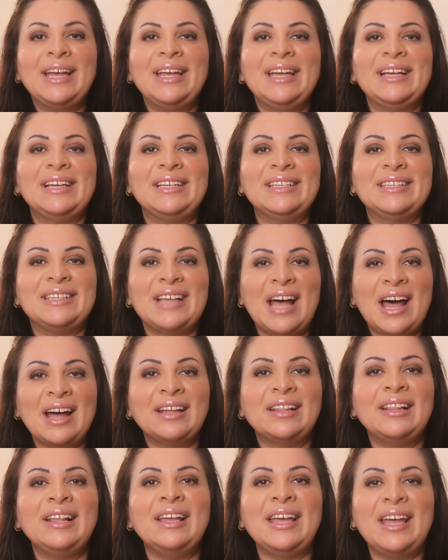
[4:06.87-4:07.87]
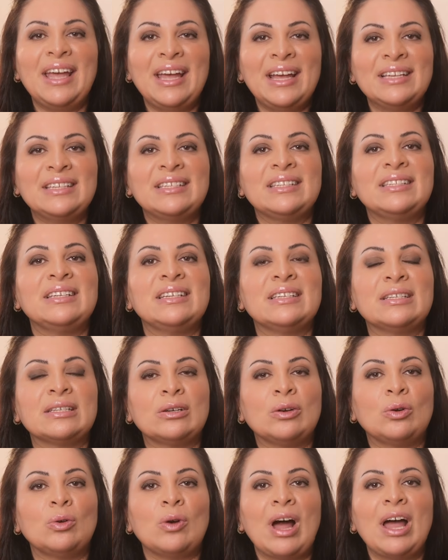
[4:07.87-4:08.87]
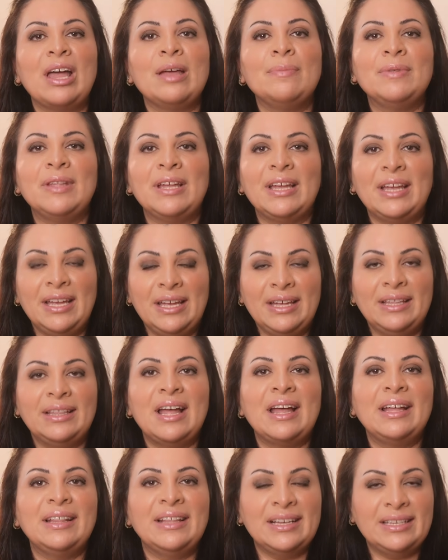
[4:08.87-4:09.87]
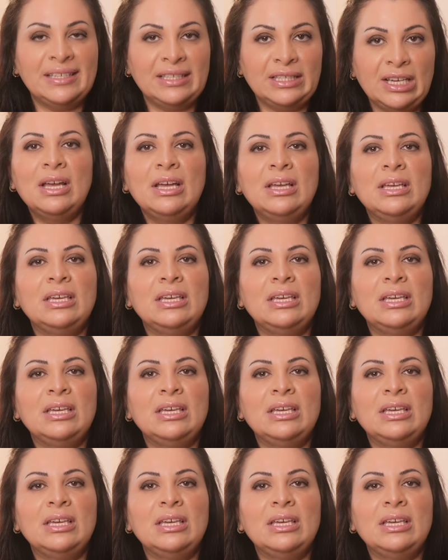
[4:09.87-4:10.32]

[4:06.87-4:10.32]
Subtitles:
exactly as described in the series.